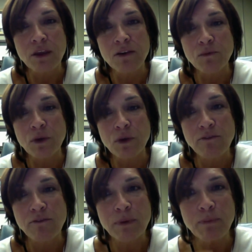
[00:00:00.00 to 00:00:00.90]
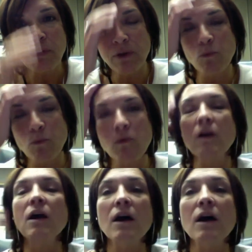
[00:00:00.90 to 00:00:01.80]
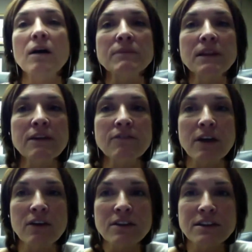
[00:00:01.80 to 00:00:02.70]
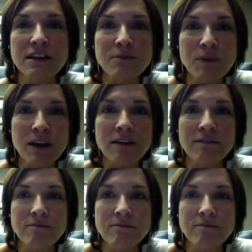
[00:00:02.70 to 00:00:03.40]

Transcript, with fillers: we have people that um, live there at the Tenwek